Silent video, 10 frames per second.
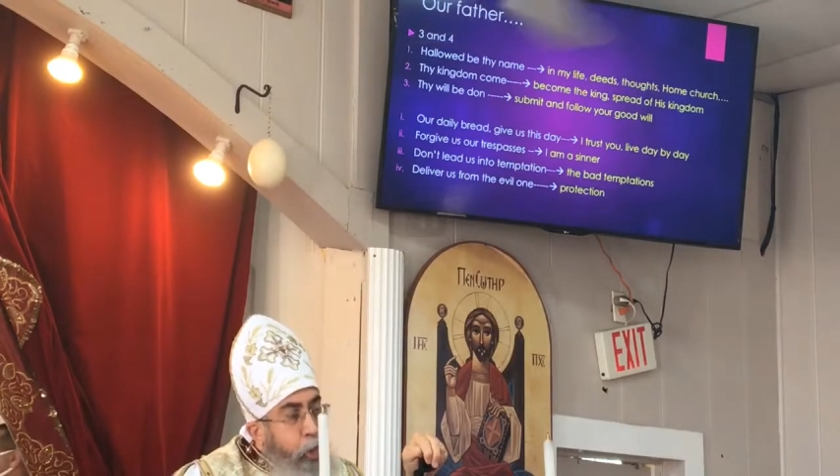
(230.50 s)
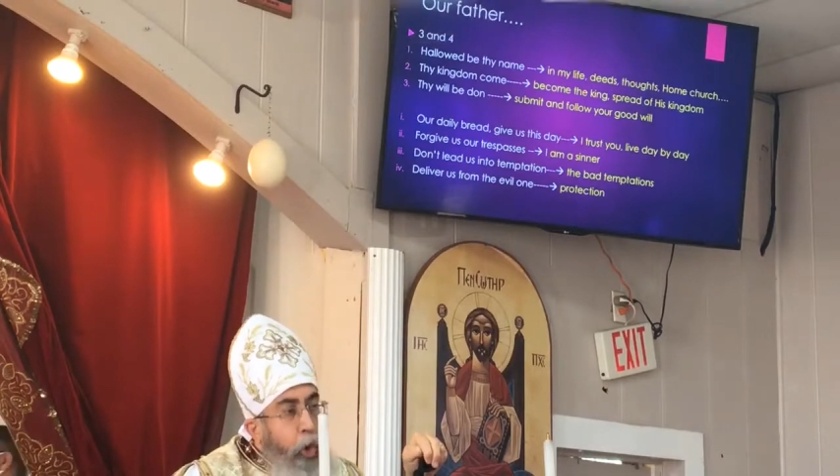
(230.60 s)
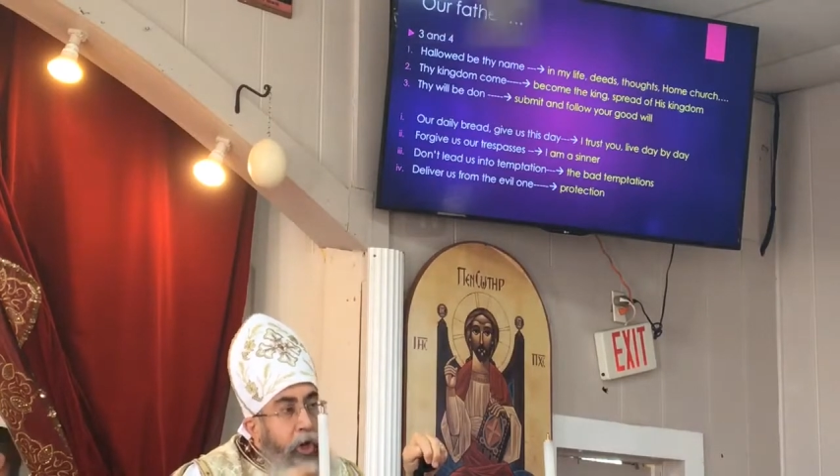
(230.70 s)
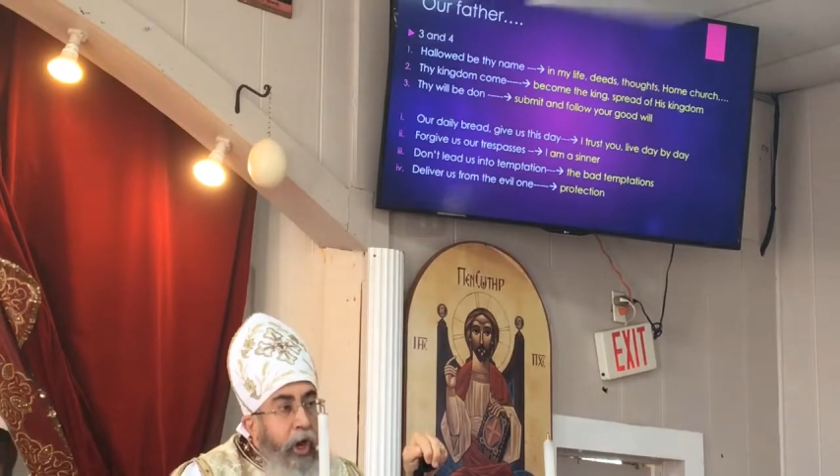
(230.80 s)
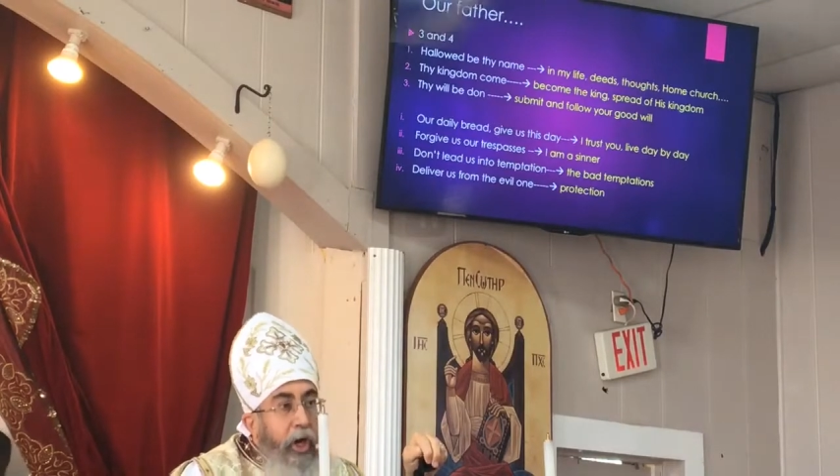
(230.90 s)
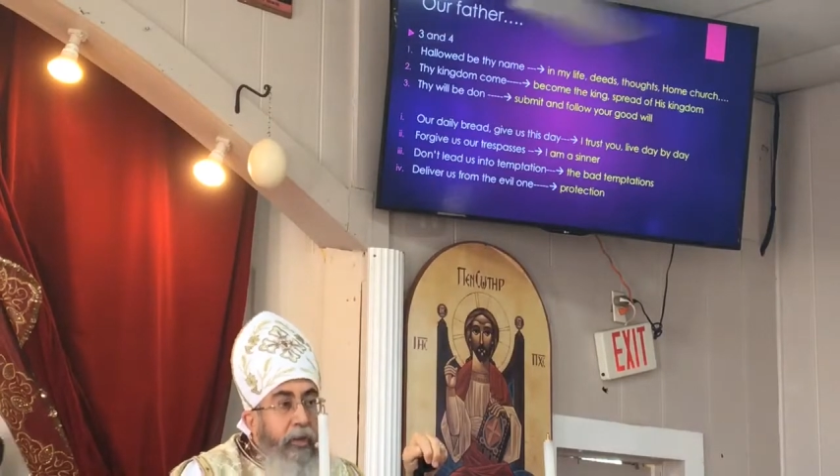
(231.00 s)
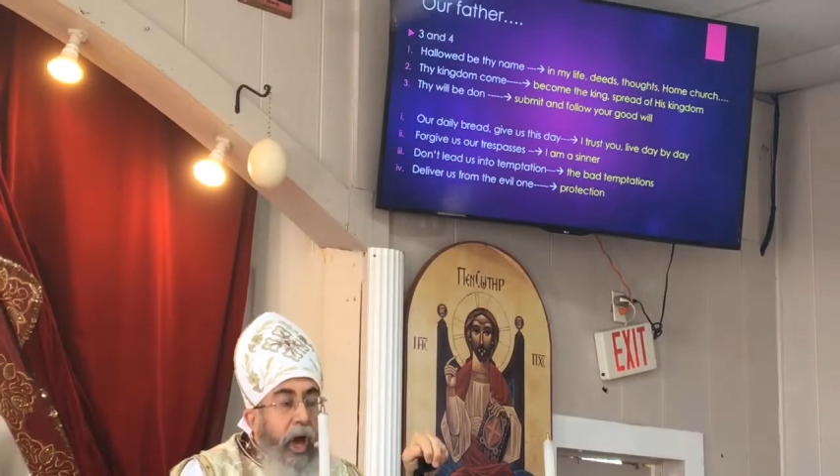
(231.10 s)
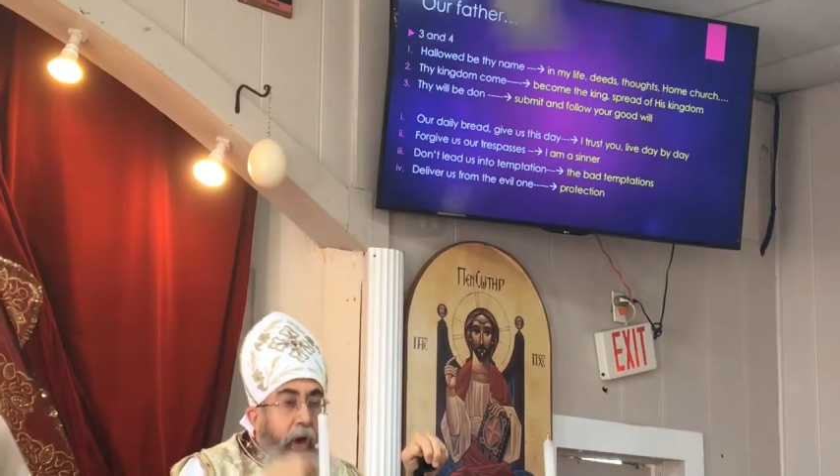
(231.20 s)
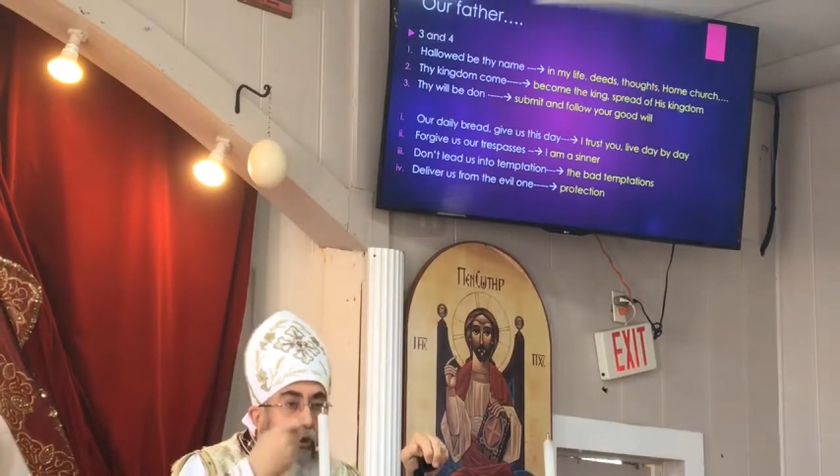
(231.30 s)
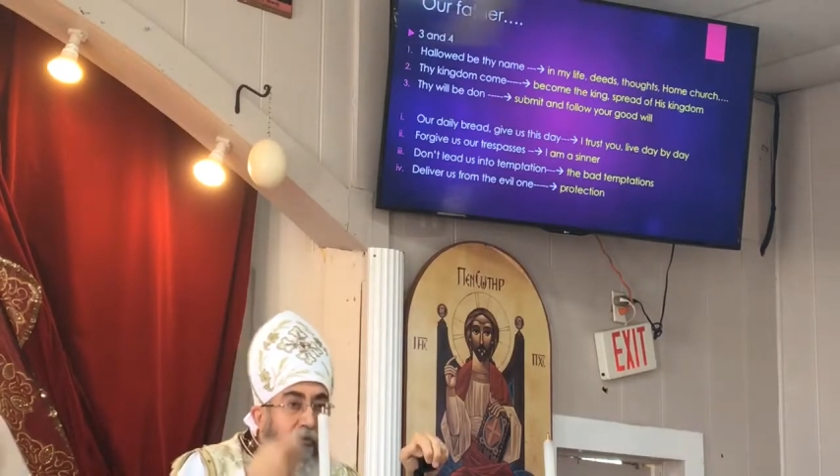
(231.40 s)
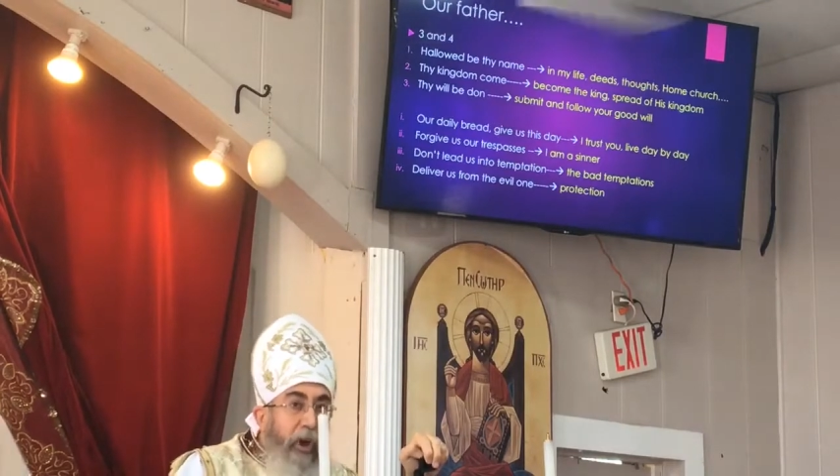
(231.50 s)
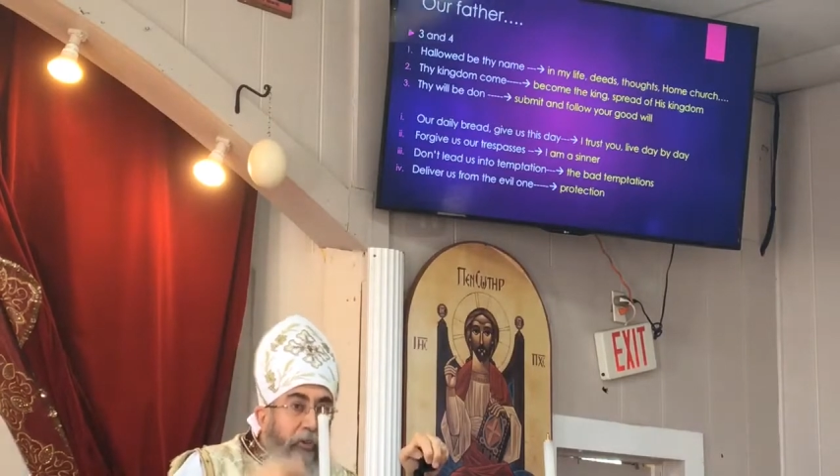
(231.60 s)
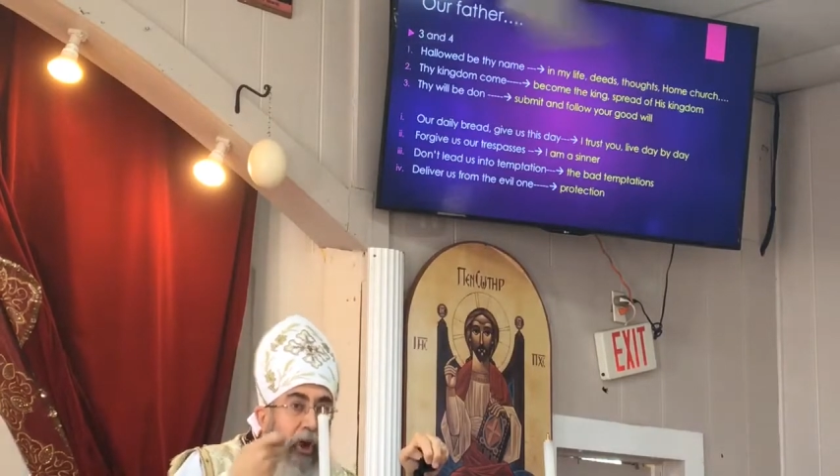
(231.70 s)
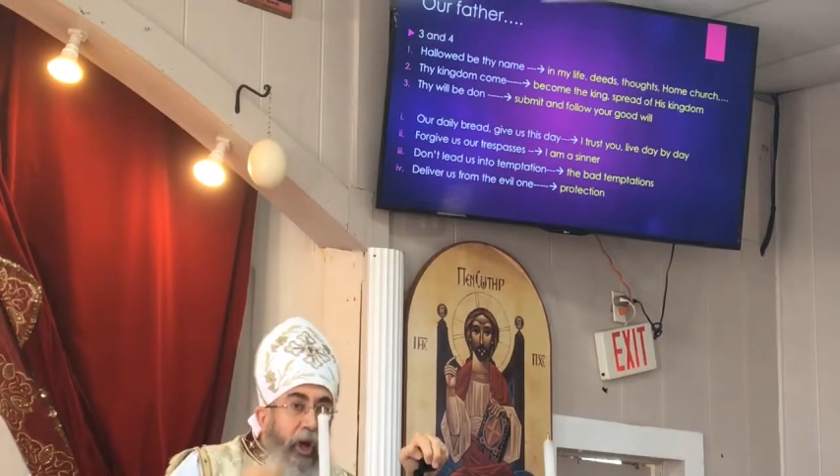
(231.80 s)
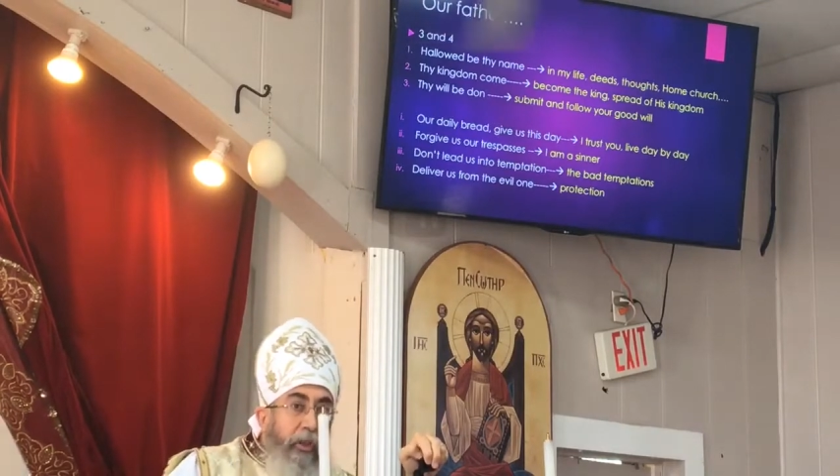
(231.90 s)
you call God our
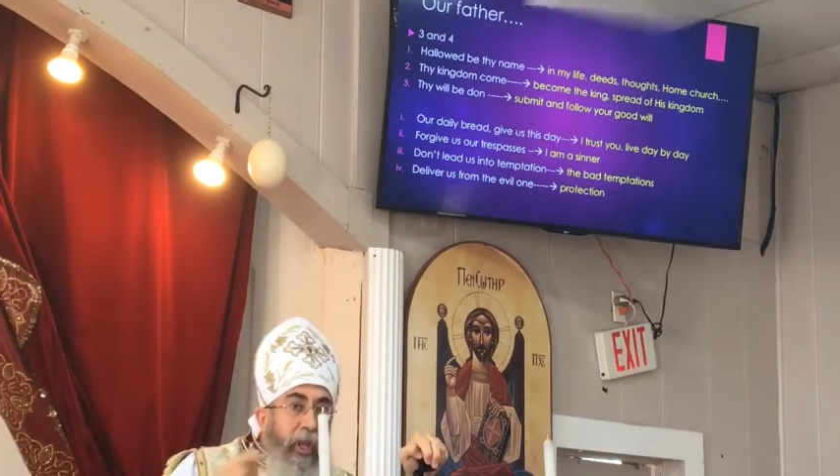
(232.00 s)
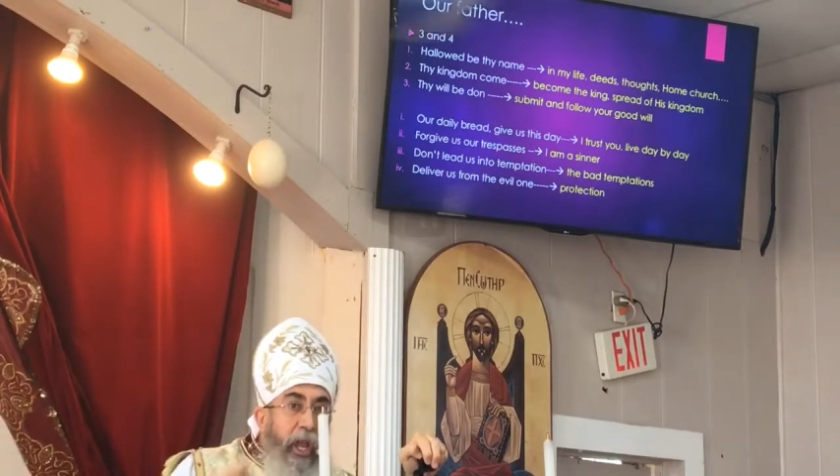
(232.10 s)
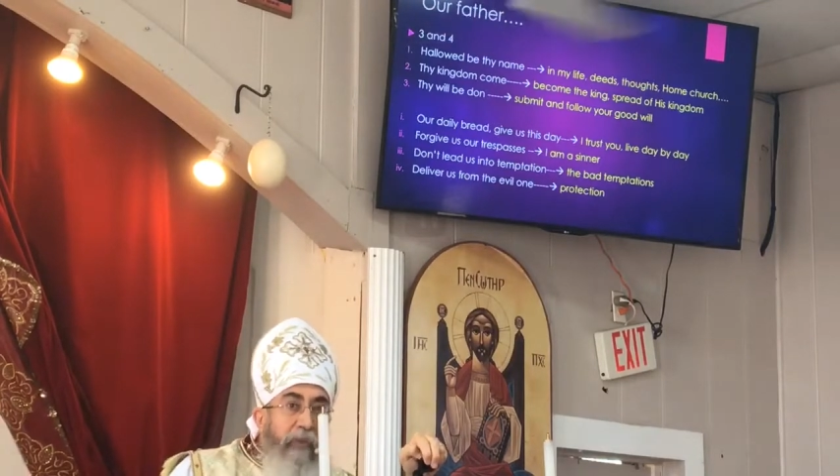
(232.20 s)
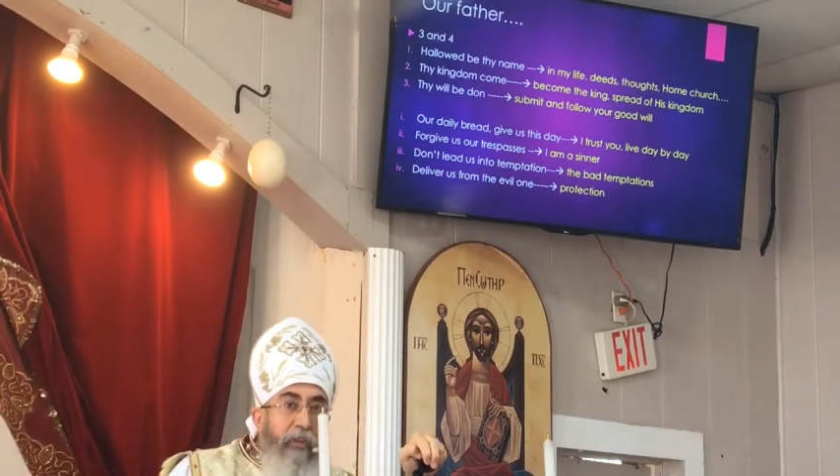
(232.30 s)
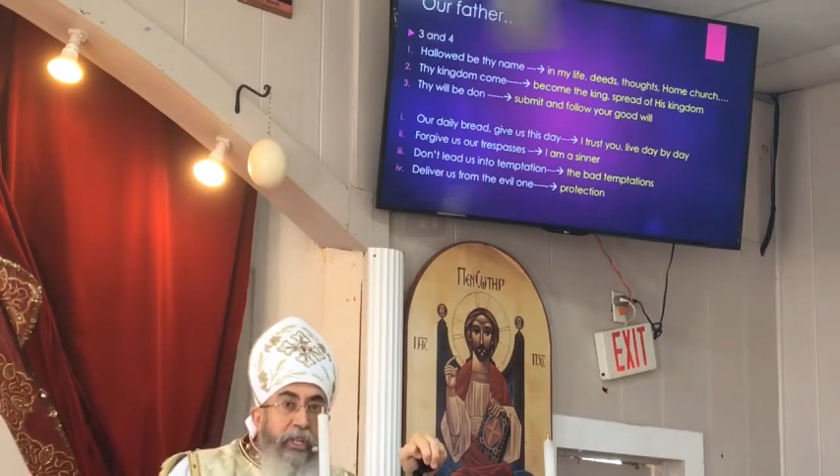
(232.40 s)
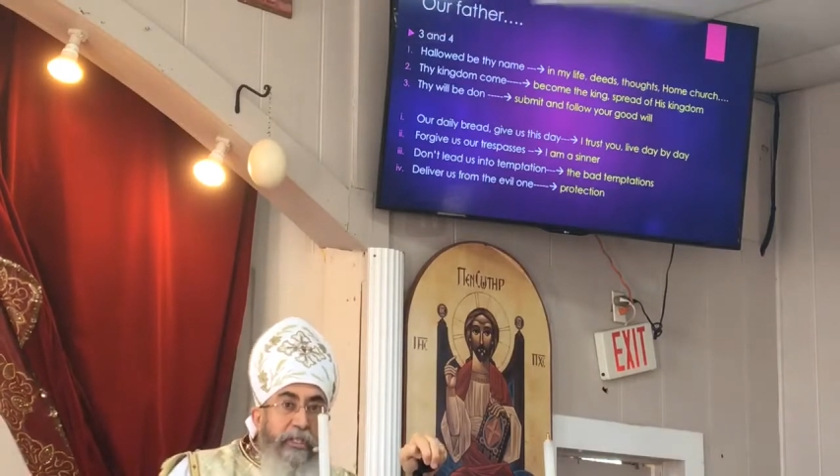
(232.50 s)
Father in heaven.